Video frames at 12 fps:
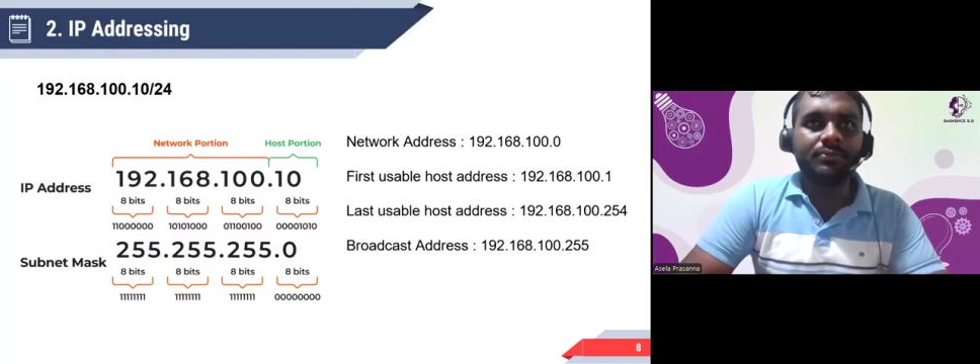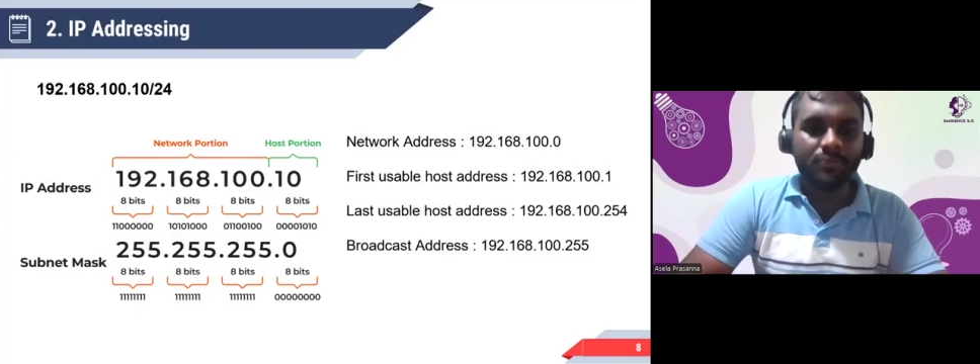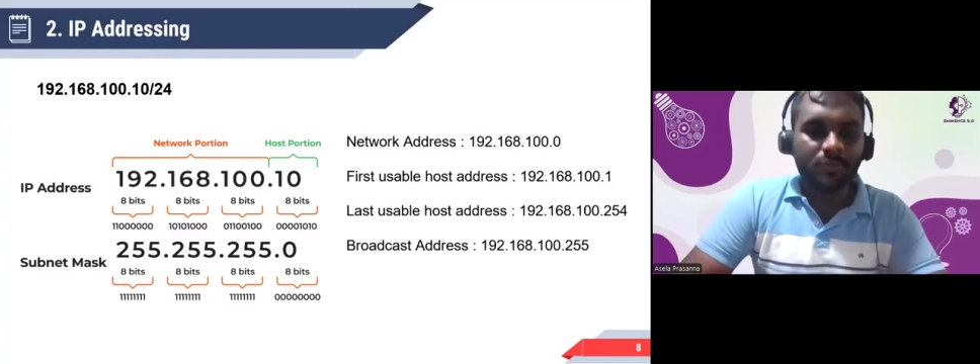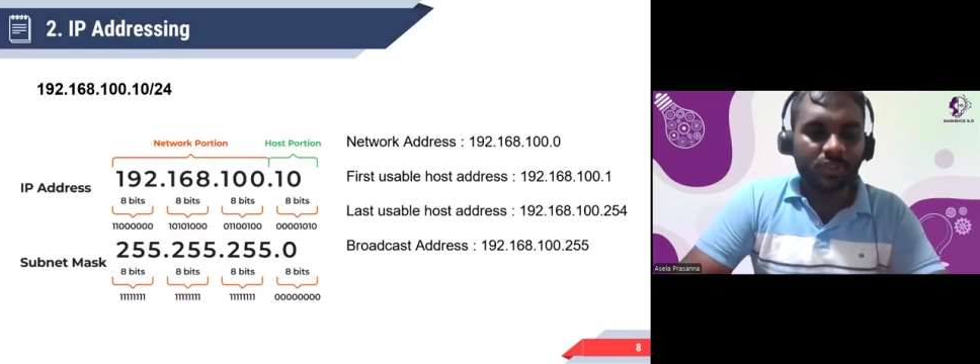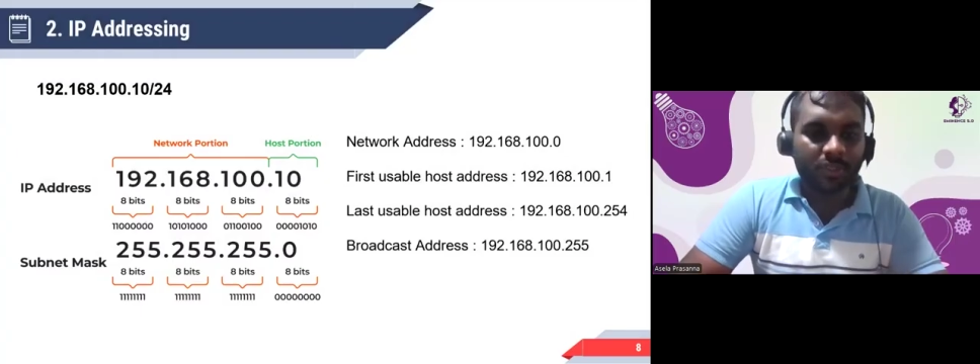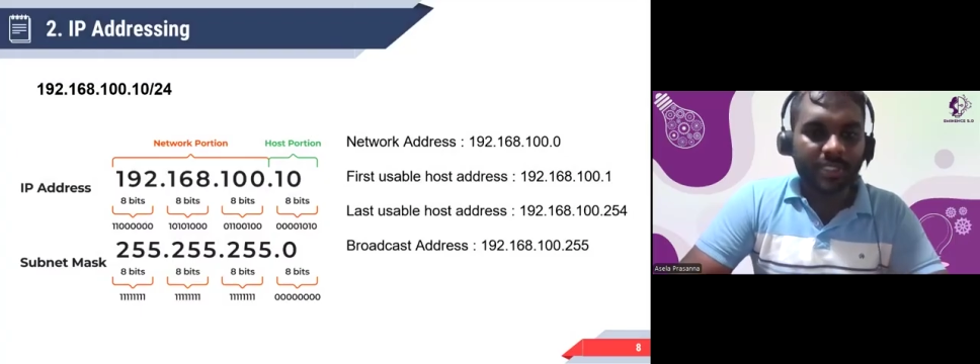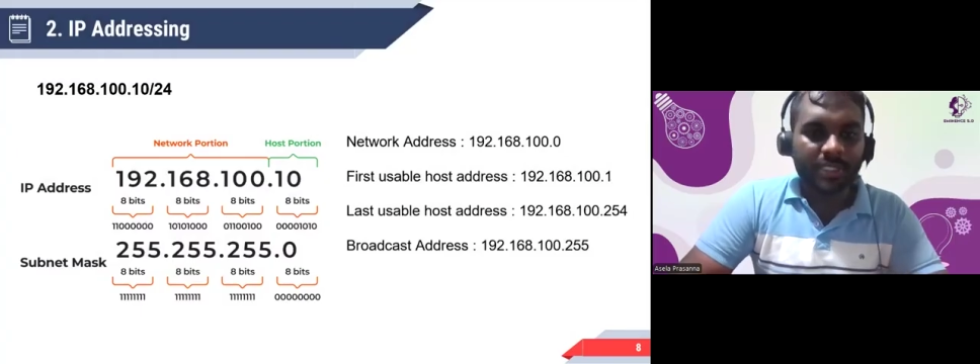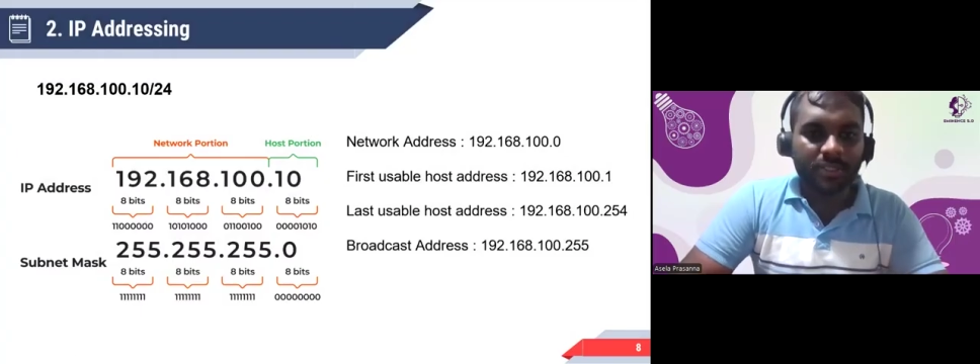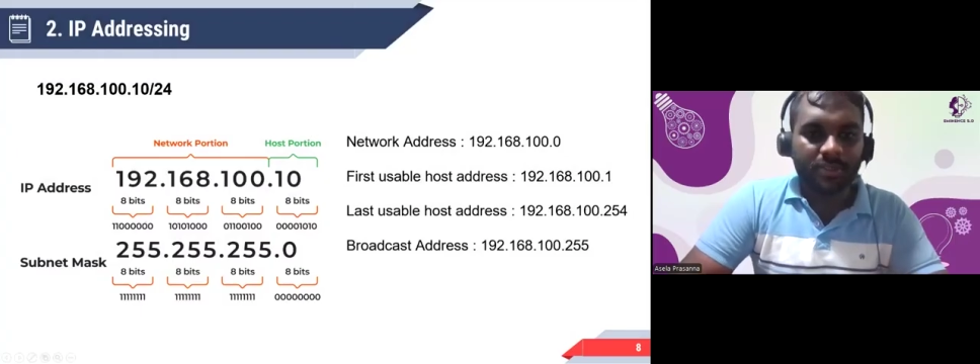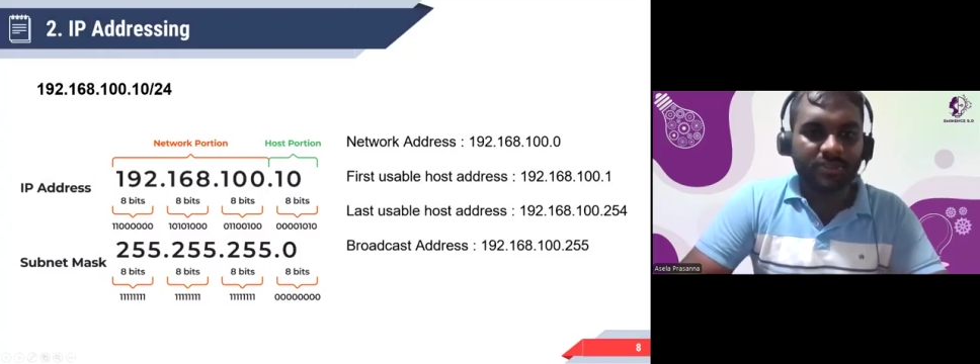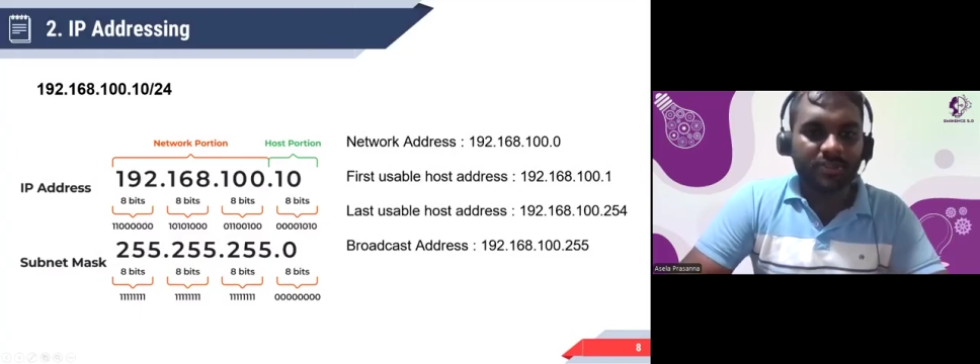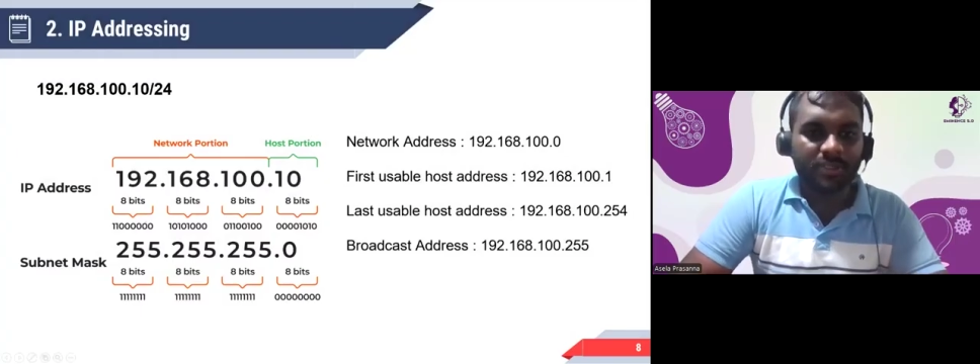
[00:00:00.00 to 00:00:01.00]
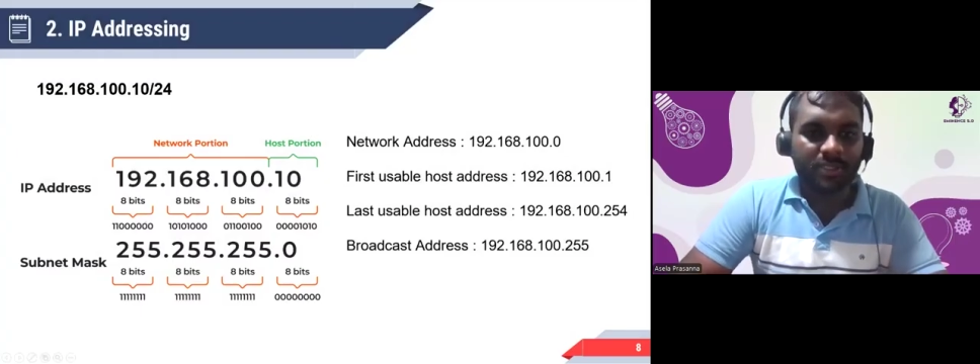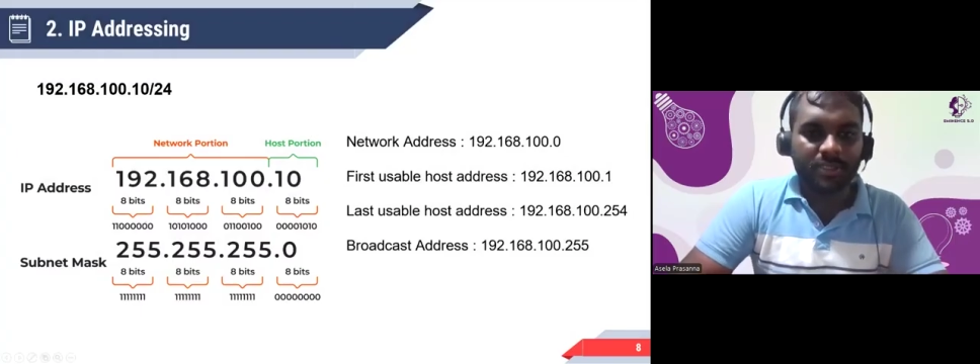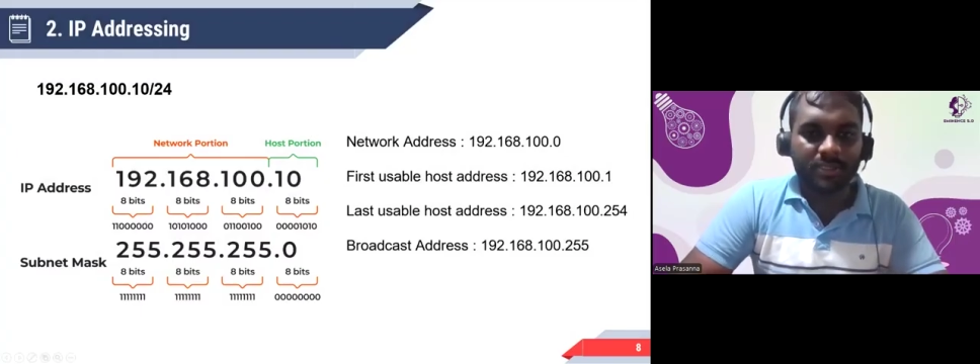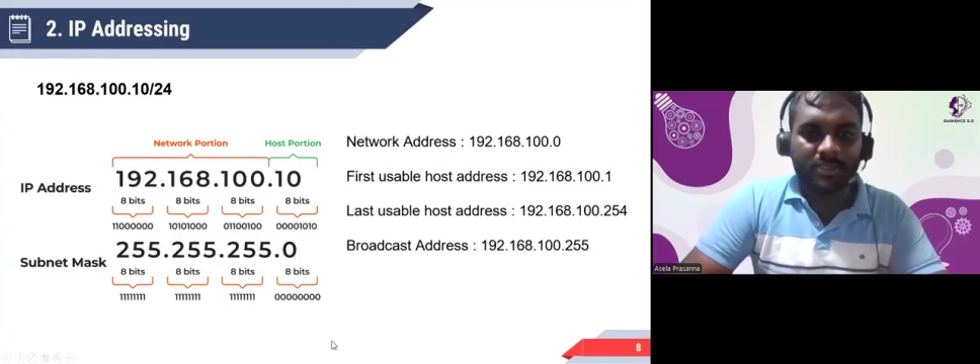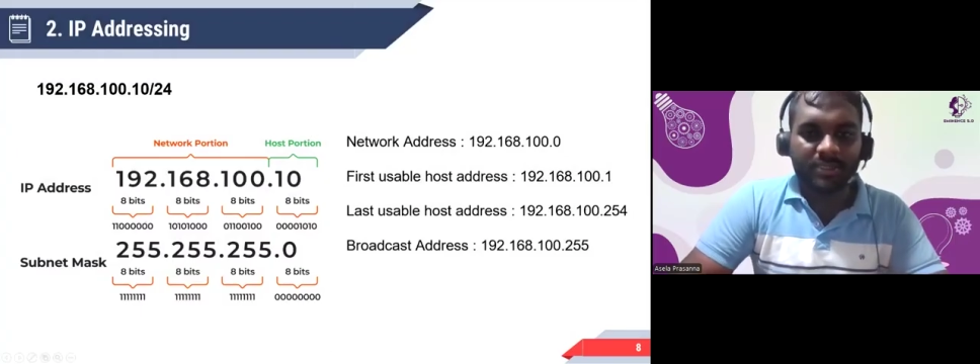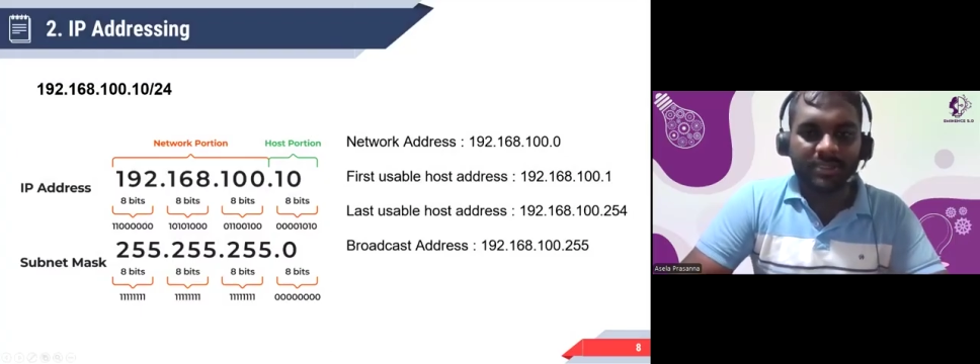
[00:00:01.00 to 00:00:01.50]
So here also
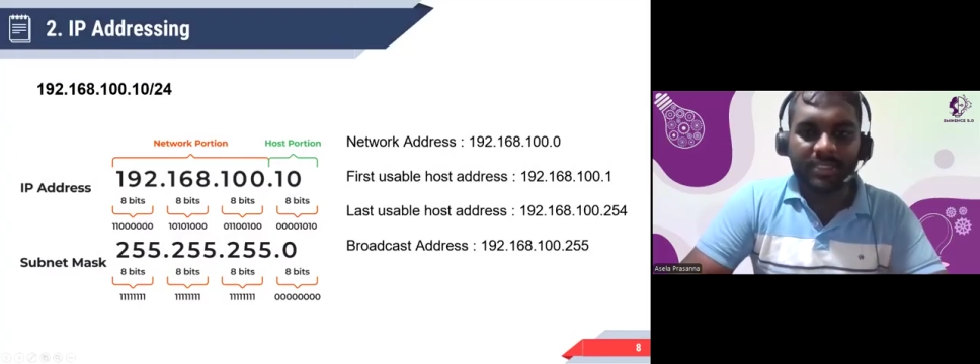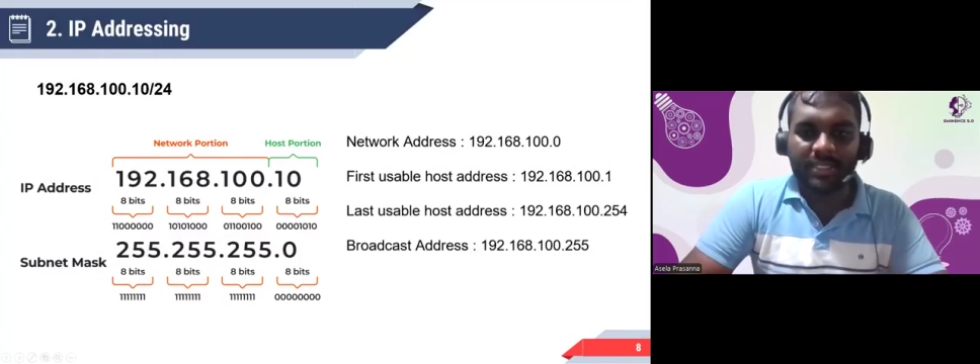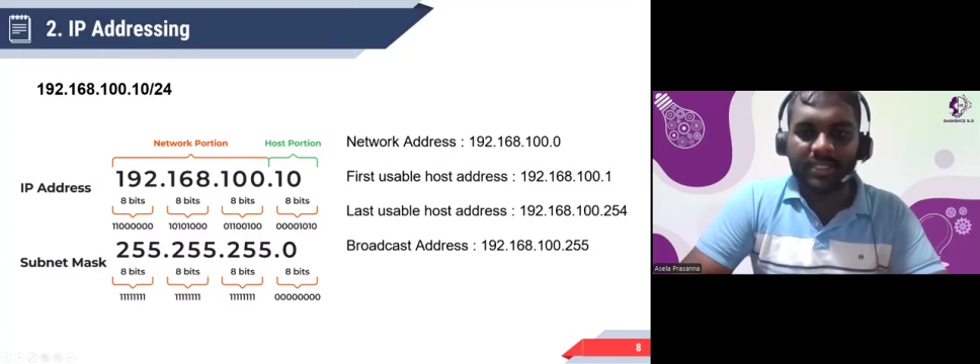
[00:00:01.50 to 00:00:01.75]
the thing I